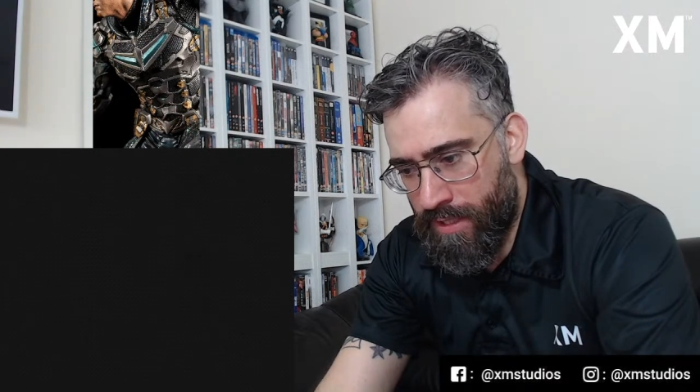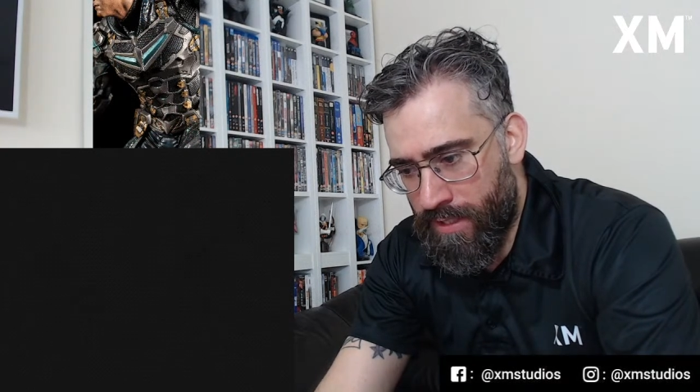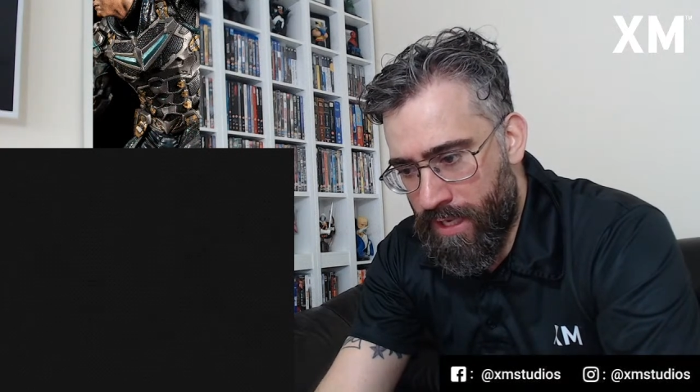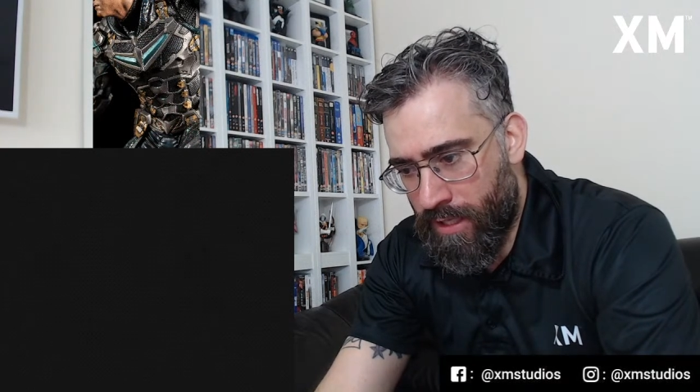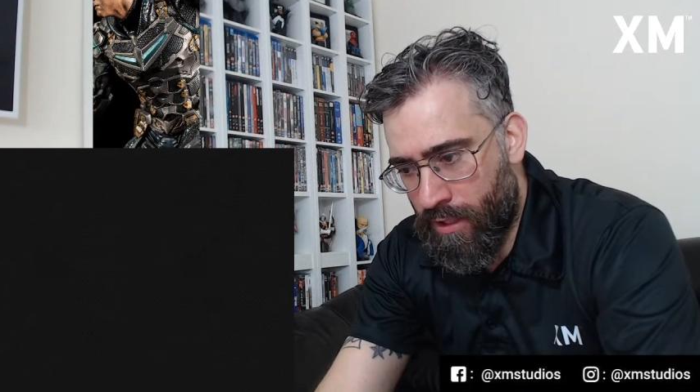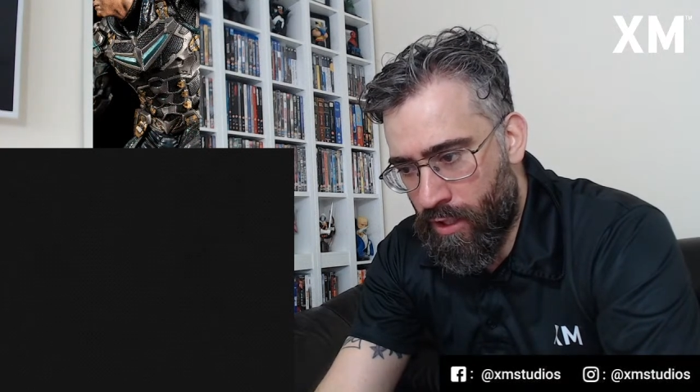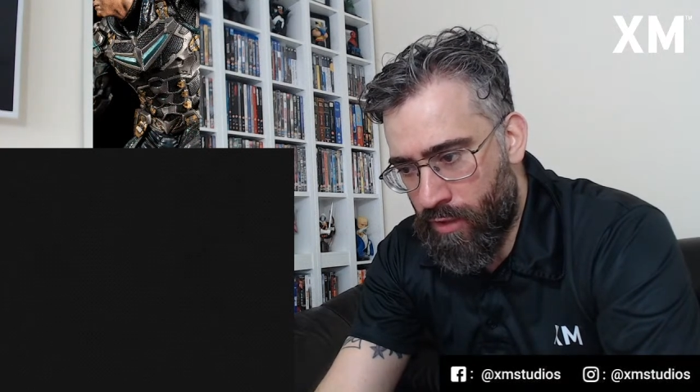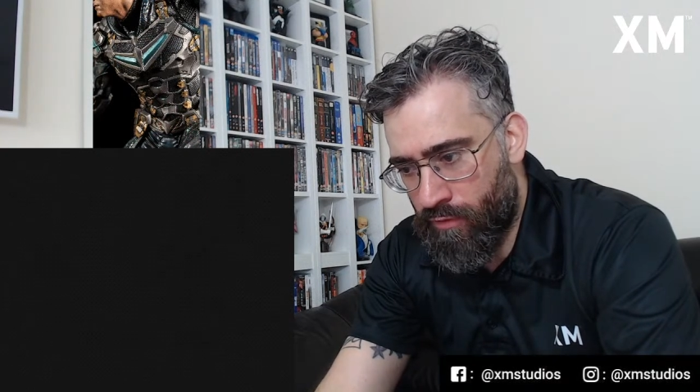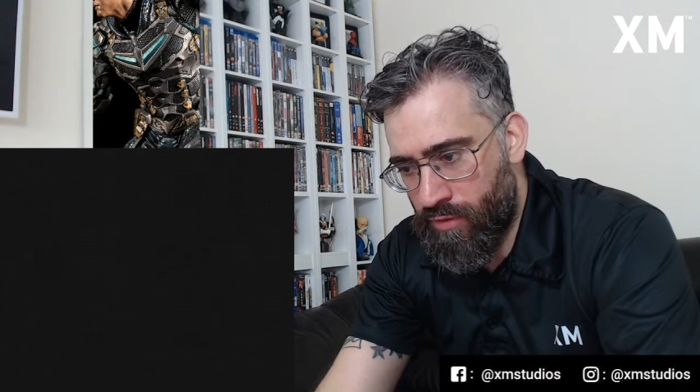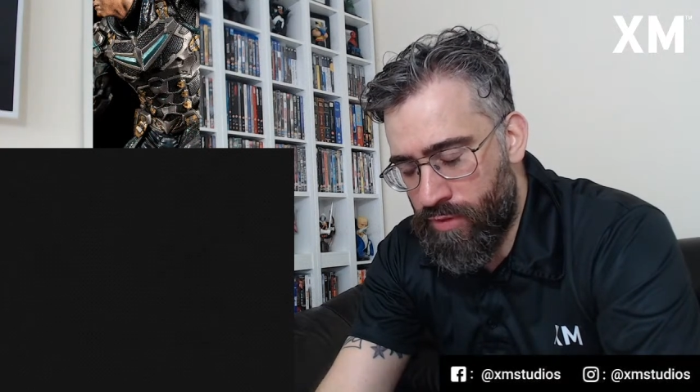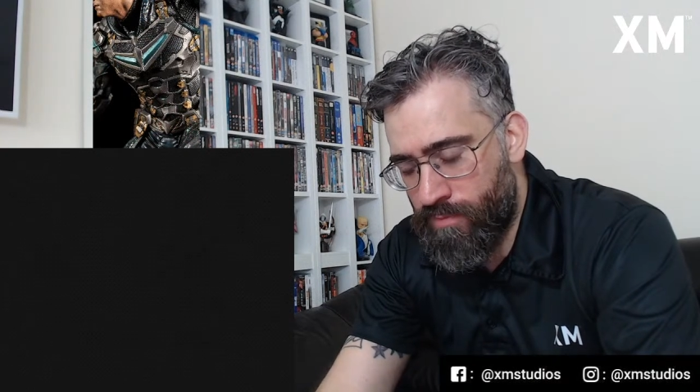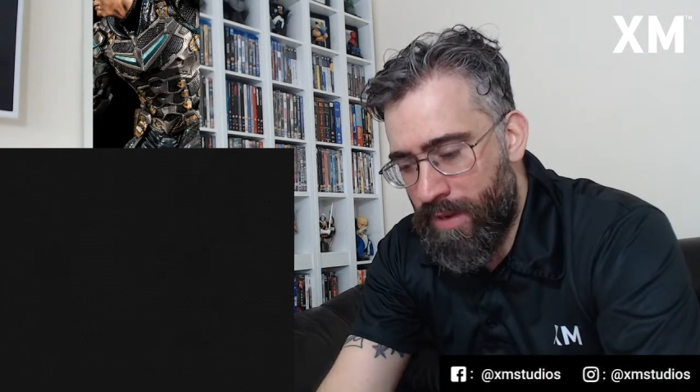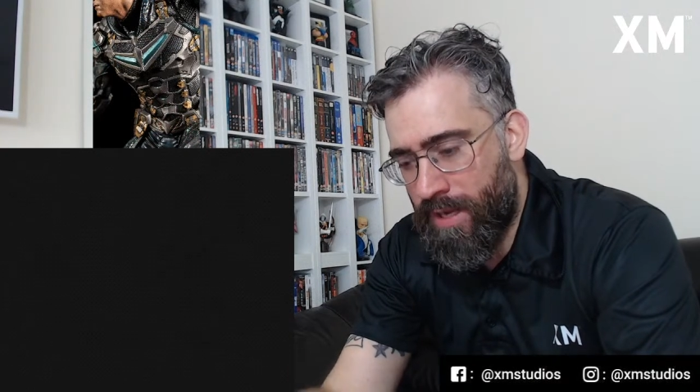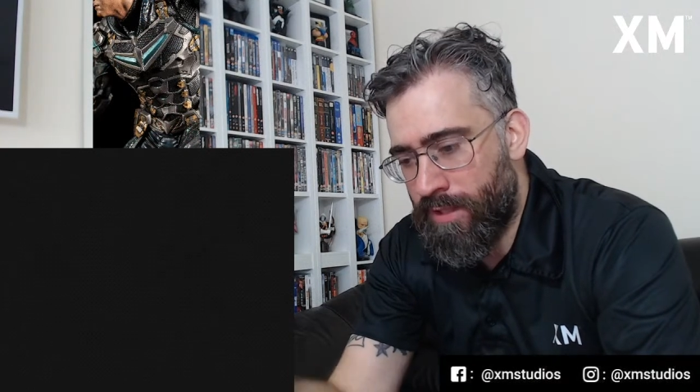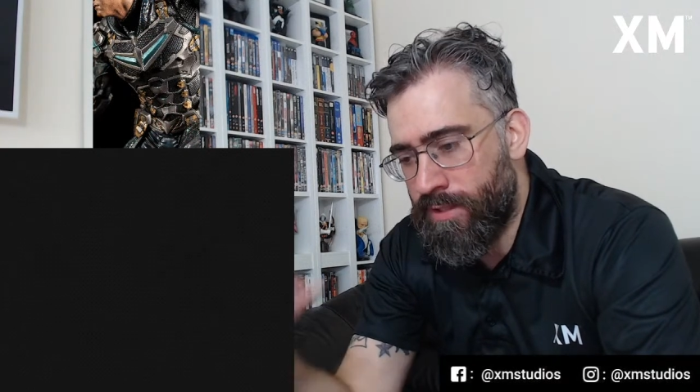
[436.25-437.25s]
that kind of
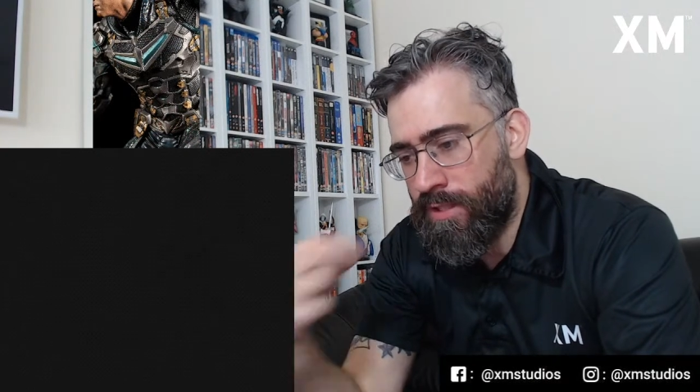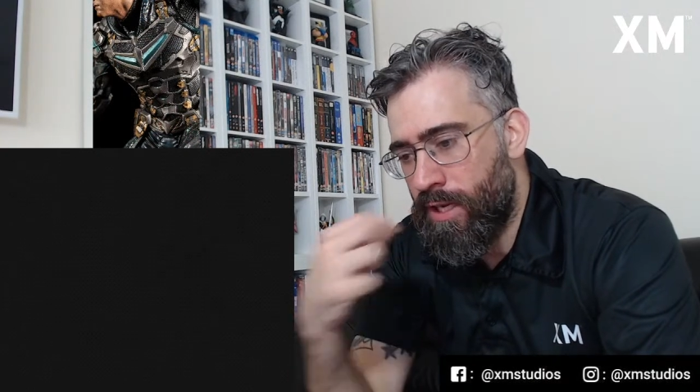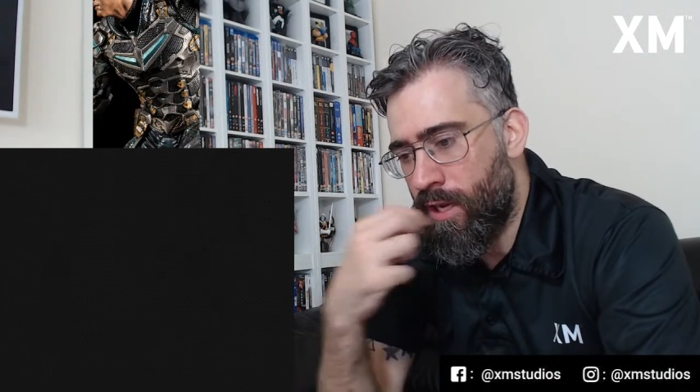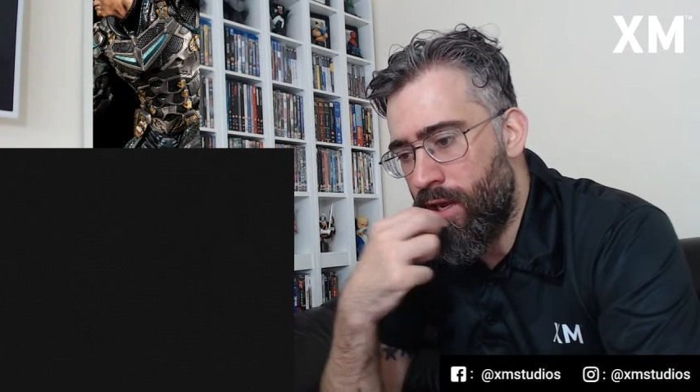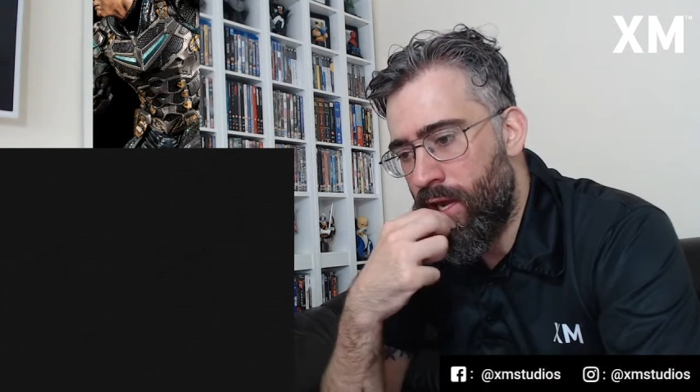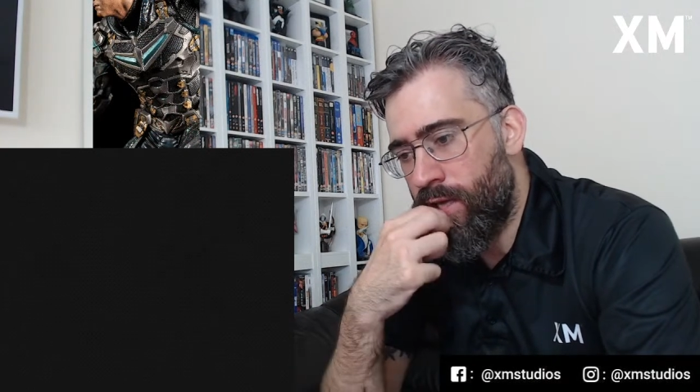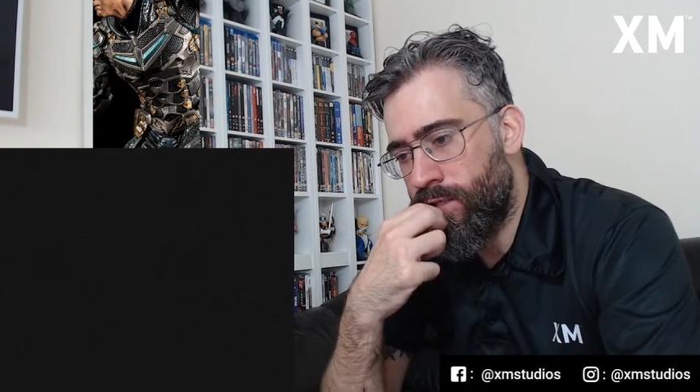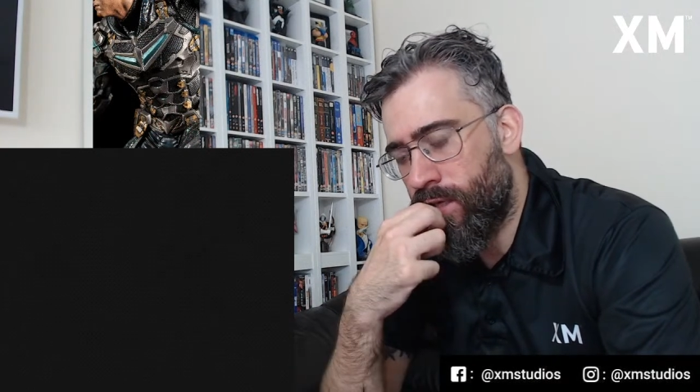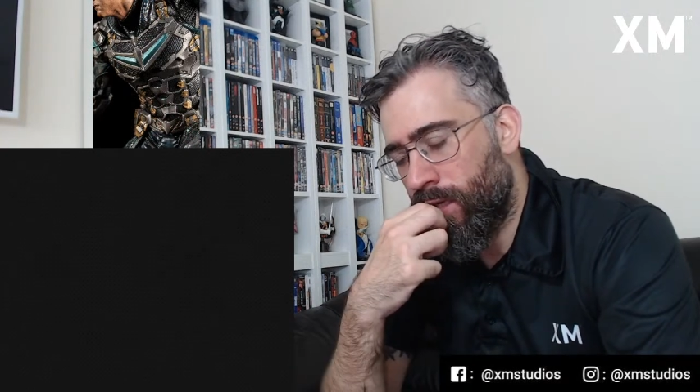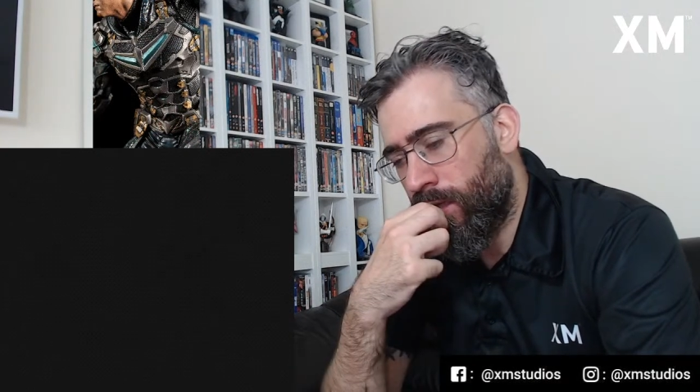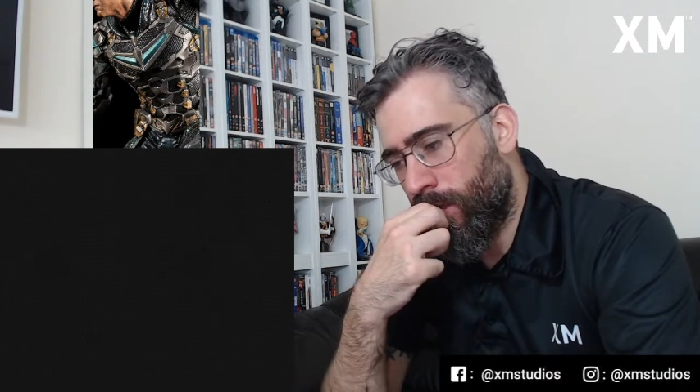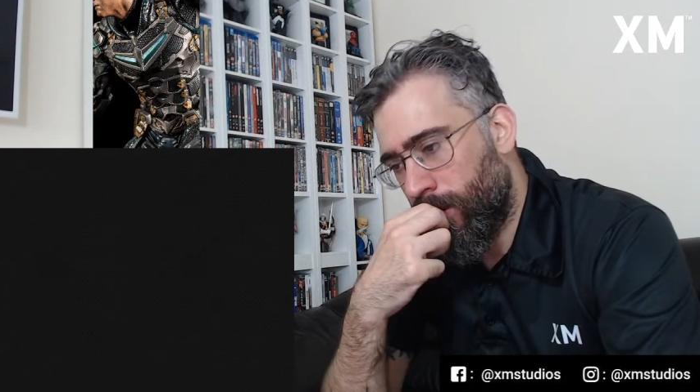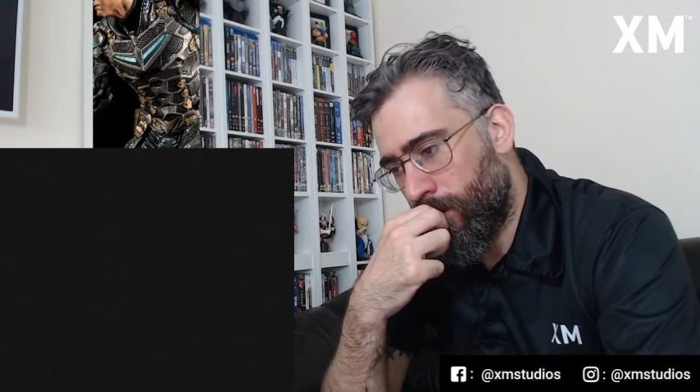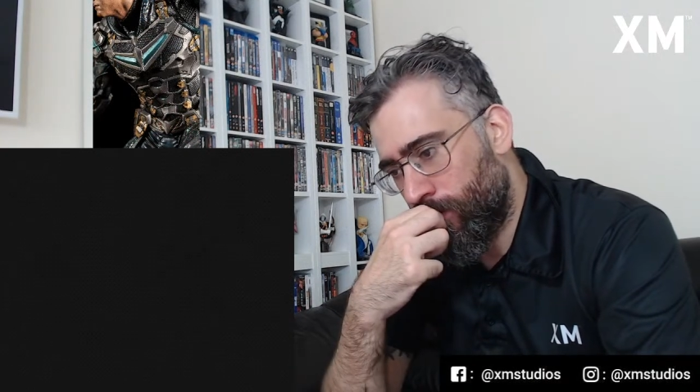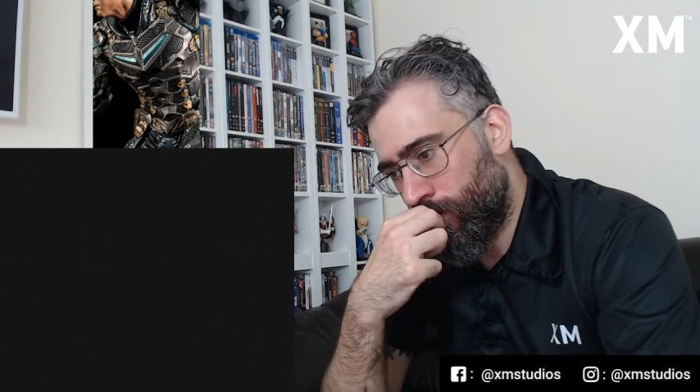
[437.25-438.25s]
respect. It's like
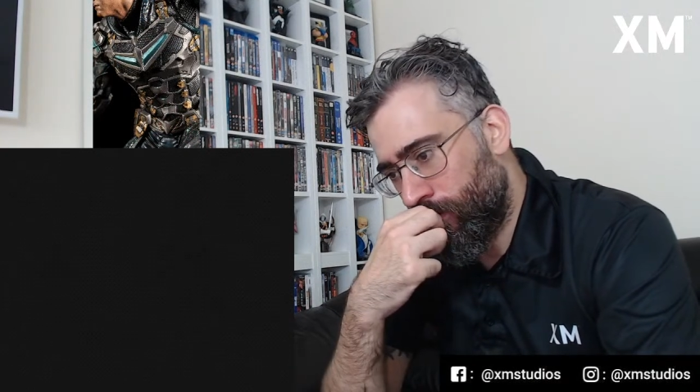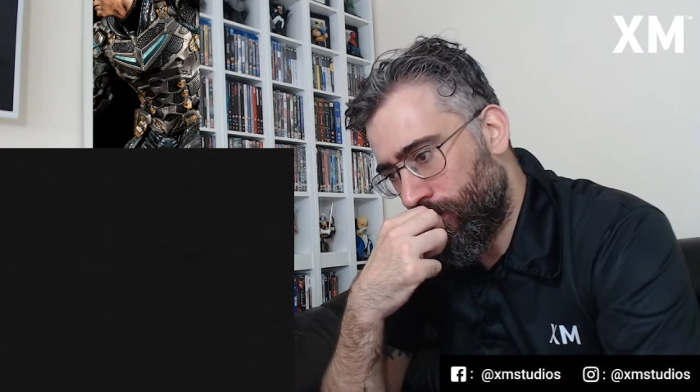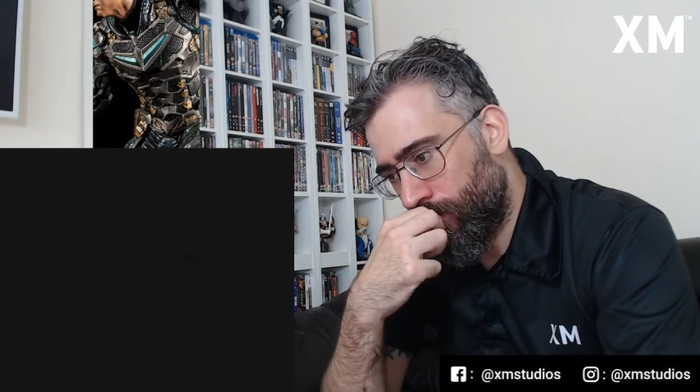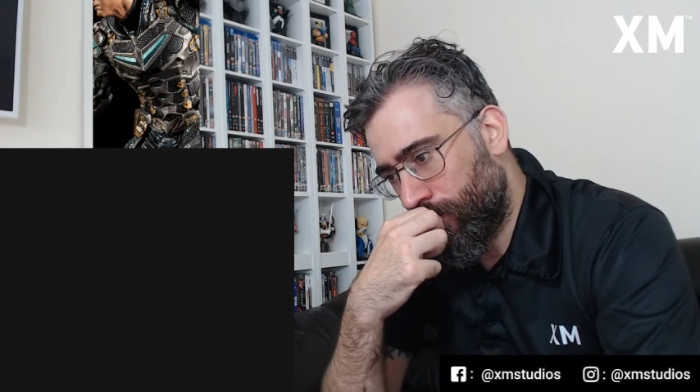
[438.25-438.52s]
you